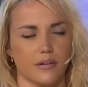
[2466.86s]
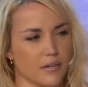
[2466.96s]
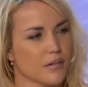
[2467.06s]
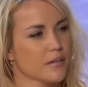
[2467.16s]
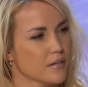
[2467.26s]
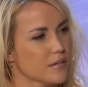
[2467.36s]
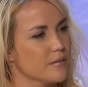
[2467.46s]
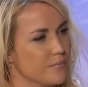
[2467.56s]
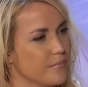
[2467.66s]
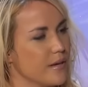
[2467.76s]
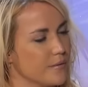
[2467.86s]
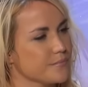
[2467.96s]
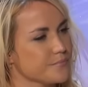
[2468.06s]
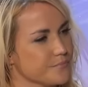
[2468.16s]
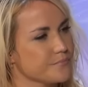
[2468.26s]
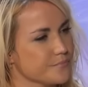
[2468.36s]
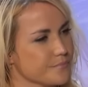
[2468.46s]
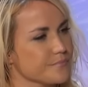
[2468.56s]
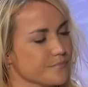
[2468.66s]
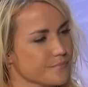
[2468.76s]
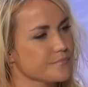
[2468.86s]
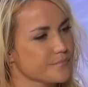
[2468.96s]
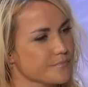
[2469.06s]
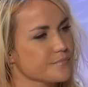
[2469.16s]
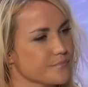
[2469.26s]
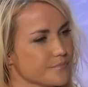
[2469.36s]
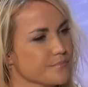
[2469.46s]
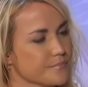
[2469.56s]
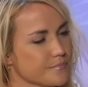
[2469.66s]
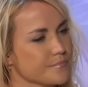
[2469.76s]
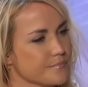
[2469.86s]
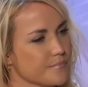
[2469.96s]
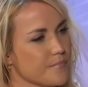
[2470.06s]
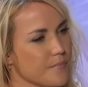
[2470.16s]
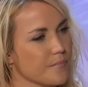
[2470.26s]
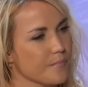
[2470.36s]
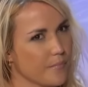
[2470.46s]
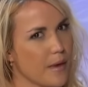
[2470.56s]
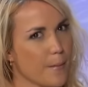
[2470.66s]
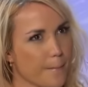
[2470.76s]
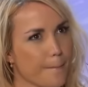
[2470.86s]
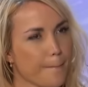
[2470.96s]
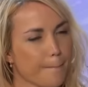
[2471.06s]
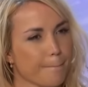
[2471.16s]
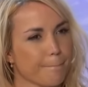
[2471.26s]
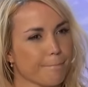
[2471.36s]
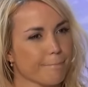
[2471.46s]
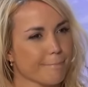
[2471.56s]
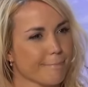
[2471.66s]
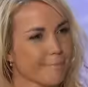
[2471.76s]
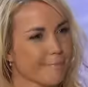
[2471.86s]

exactly. Yeah. I, it's terrible. It's terrible that society works that way. You know, yeah. like yeah. So it's